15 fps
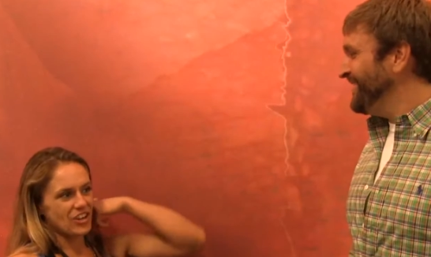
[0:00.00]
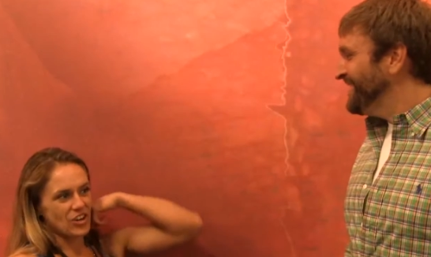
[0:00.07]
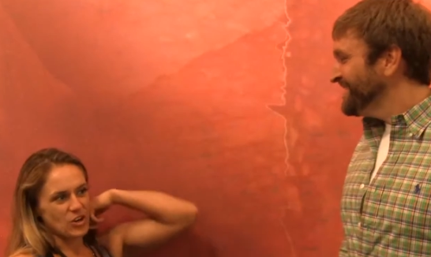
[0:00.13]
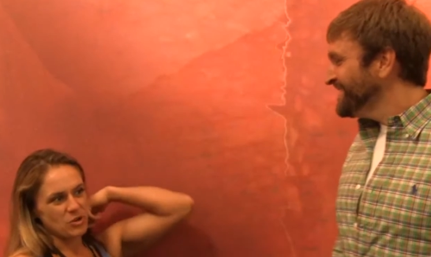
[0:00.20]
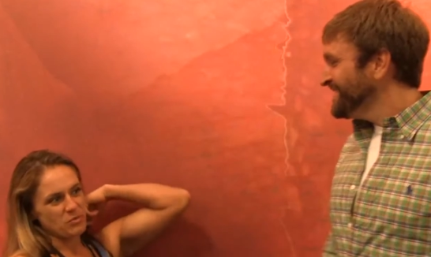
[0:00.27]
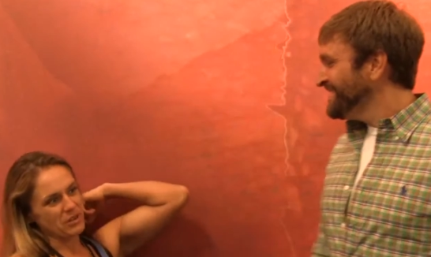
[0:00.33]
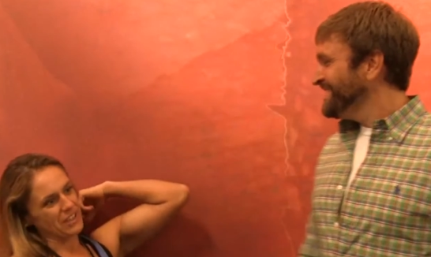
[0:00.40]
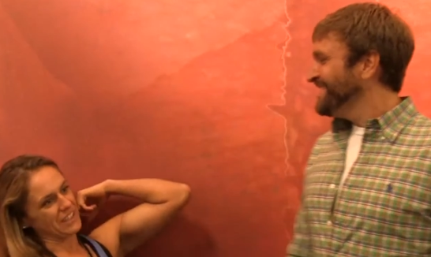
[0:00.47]
Speaker 1: I
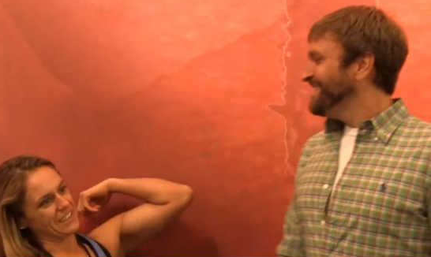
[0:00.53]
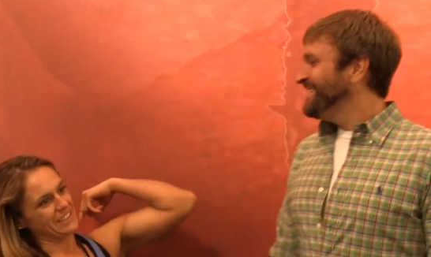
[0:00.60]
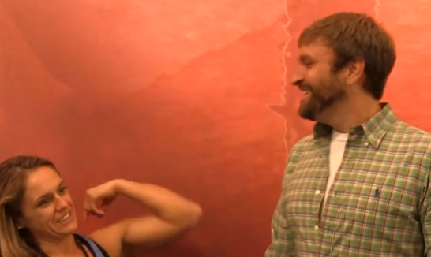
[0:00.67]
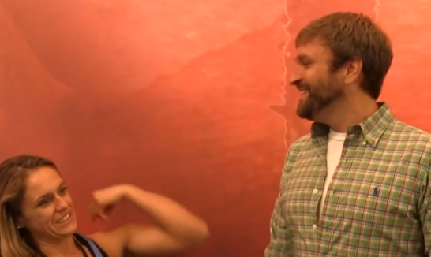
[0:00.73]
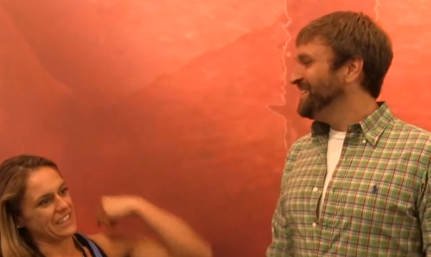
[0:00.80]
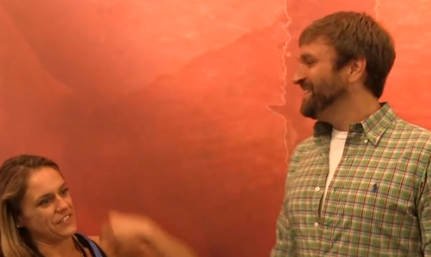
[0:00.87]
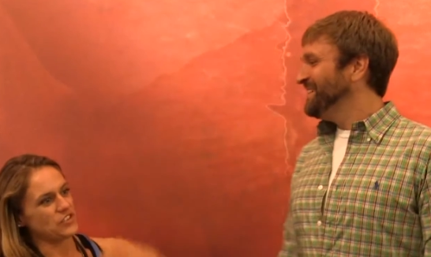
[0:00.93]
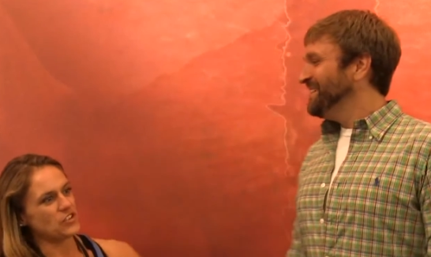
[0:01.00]
know, but
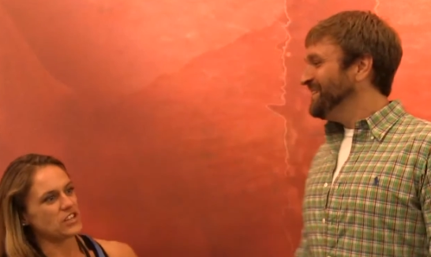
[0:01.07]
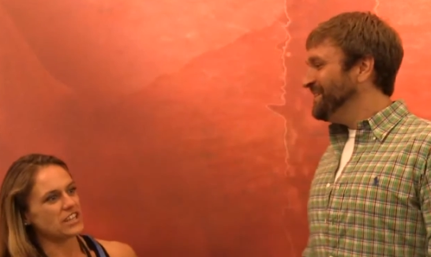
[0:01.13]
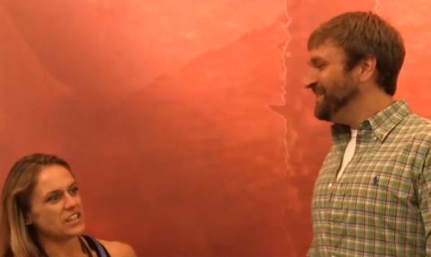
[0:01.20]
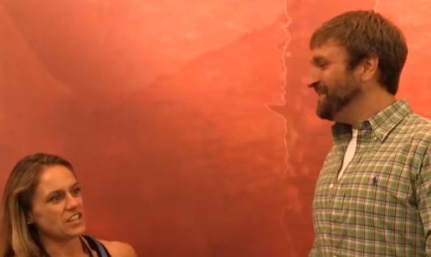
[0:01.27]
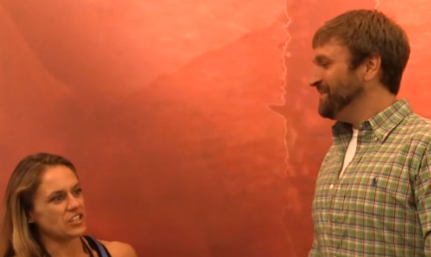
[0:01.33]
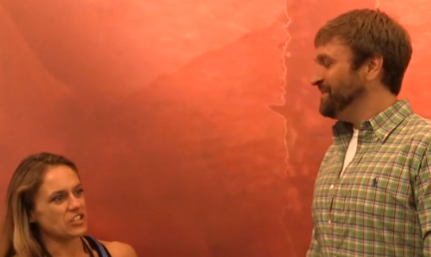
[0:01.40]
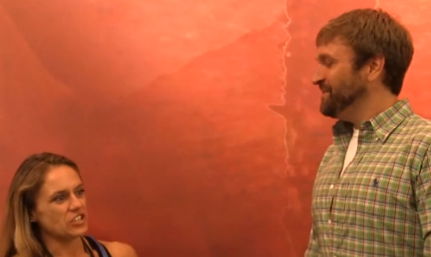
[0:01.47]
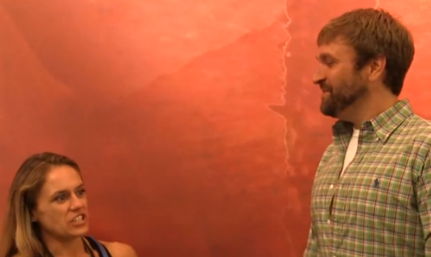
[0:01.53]
if you
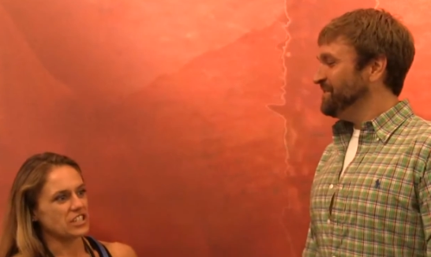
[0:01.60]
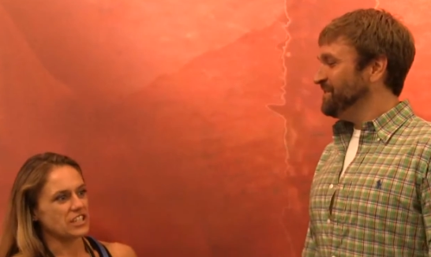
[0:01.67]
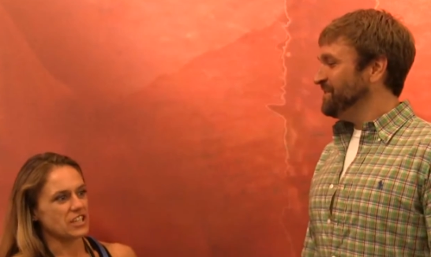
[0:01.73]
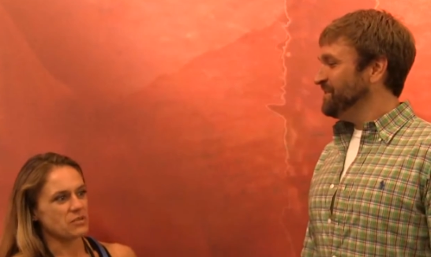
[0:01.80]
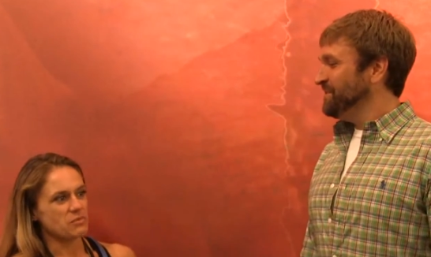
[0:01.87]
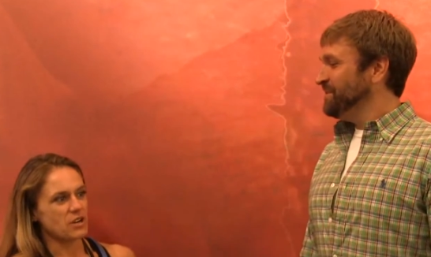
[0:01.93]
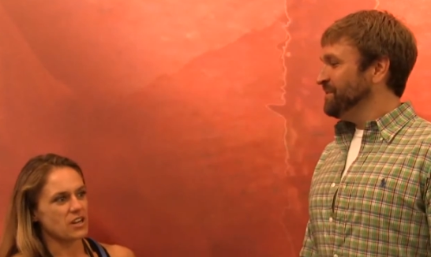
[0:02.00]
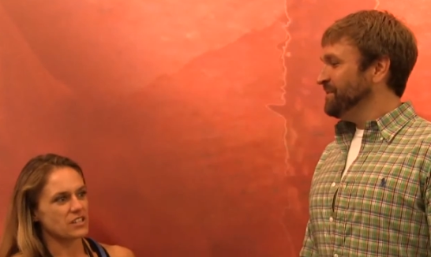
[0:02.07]
get a good
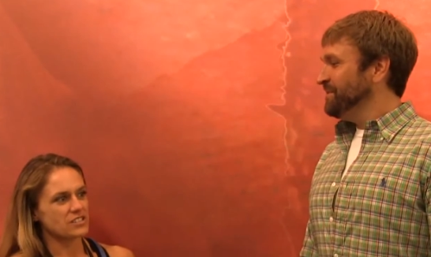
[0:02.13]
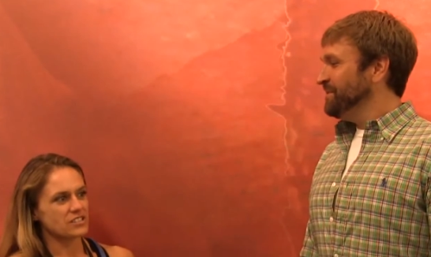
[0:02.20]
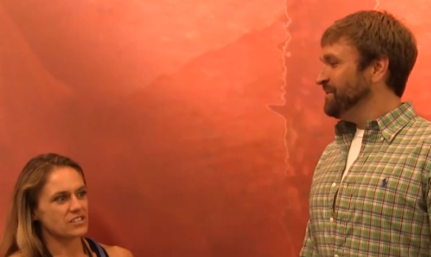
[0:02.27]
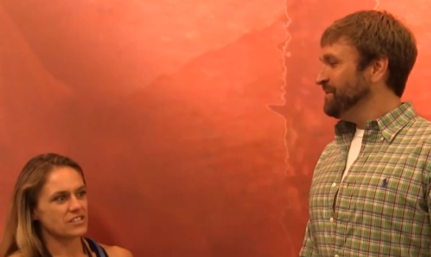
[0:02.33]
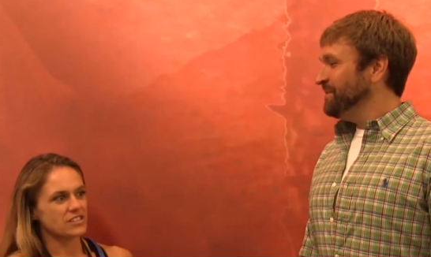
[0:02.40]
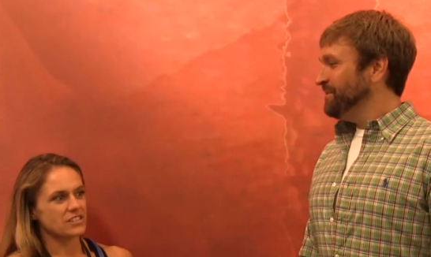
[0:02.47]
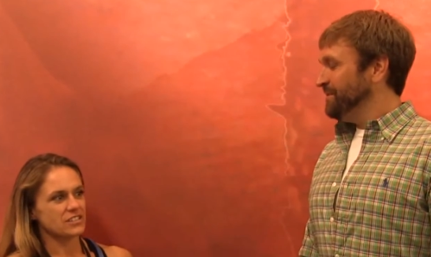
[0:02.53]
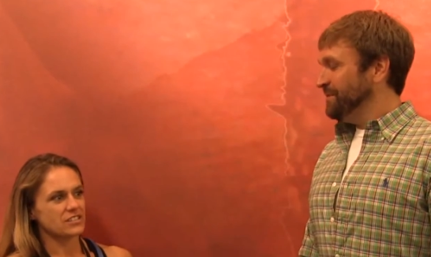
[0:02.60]

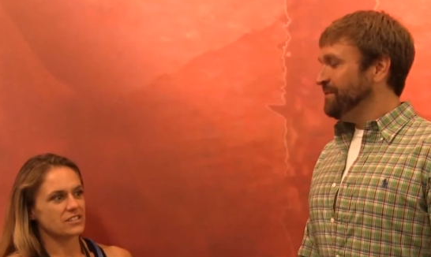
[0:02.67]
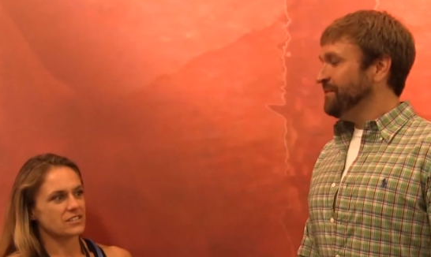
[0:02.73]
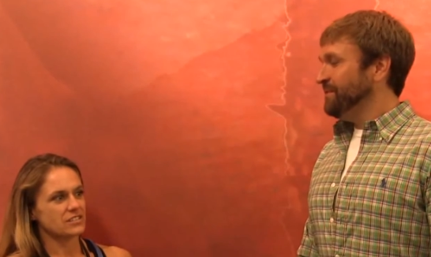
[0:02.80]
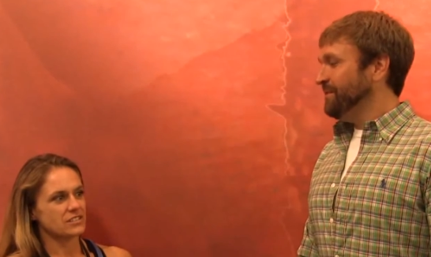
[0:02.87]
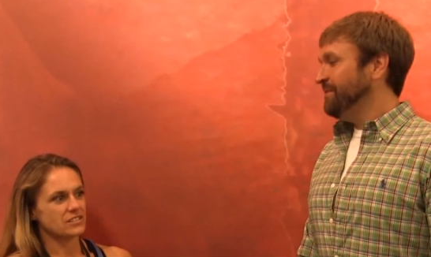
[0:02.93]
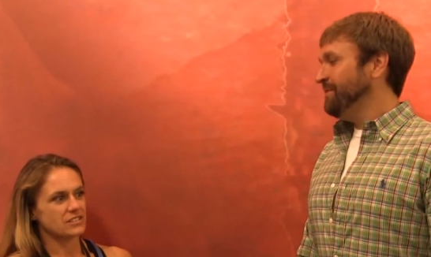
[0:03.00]
kickboxer.